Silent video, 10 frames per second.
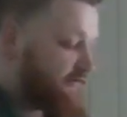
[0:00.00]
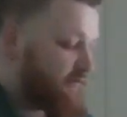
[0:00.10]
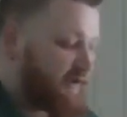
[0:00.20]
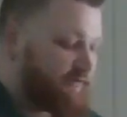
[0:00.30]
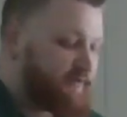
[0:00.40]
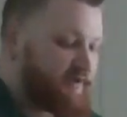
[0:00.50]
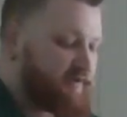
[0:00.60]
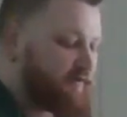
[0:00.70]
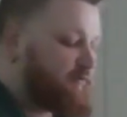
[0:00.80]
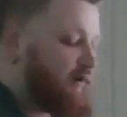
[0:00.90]
the way that
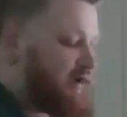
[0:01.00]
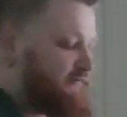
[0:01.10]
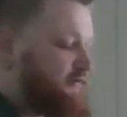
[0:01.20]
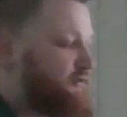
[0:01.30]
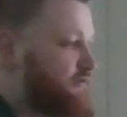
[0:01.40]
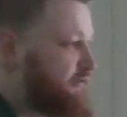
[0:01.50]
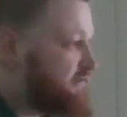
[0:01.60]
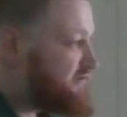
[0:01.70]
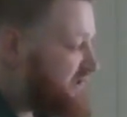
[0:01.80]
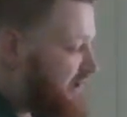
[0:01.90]
we arrive at new
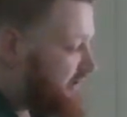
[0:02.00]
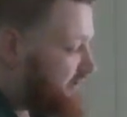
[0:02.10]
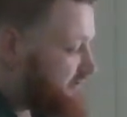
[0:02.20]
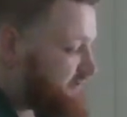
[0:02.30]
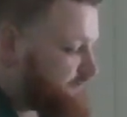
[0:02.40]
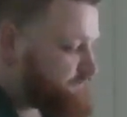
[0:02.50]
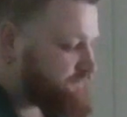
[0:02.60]
understandings.